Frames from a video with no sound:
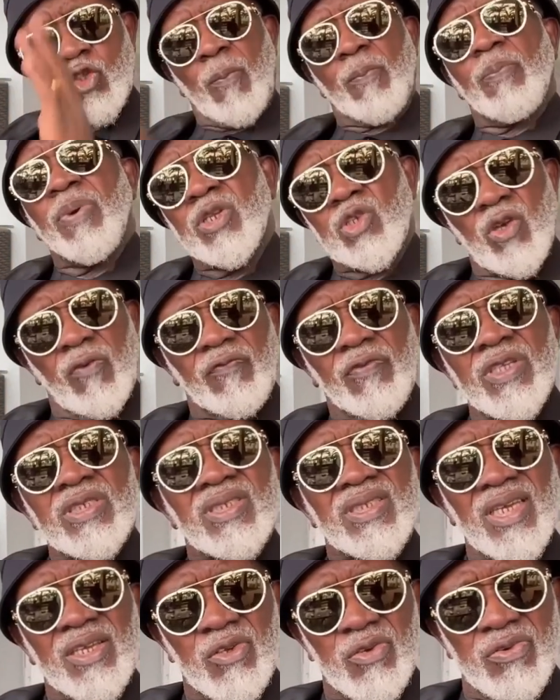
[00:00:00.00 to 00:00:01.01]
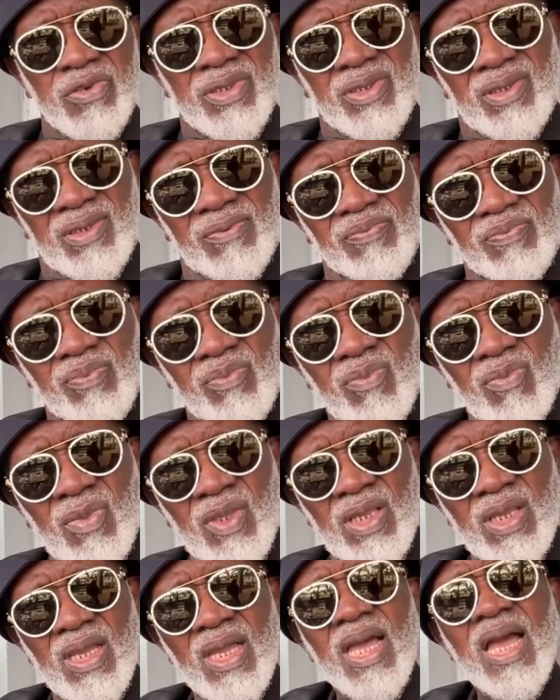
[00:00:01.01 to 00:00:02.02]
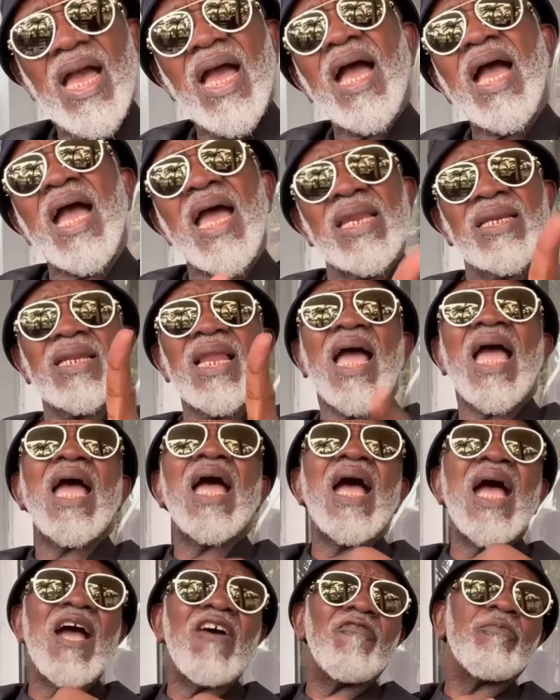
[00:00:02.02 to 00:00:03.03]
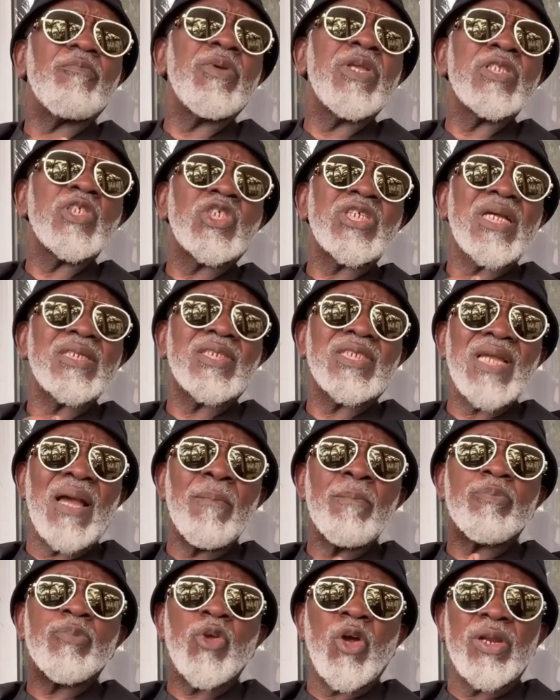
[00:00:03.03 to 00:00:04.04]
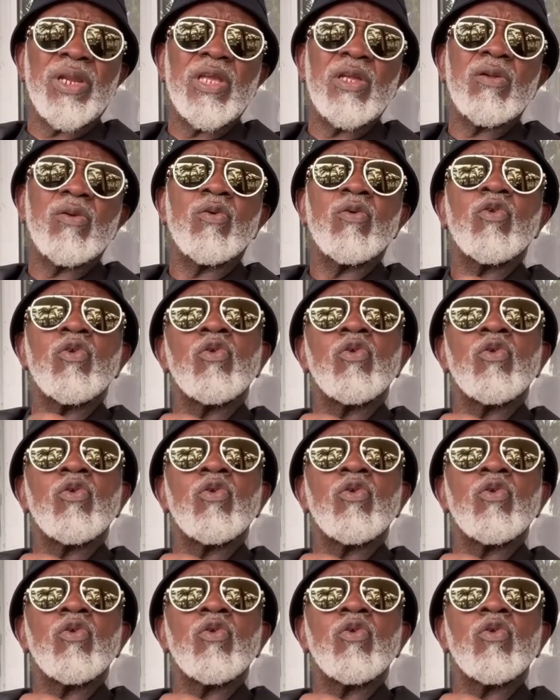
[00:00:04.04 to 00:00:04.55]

stoppage of insecurity. And I have been championing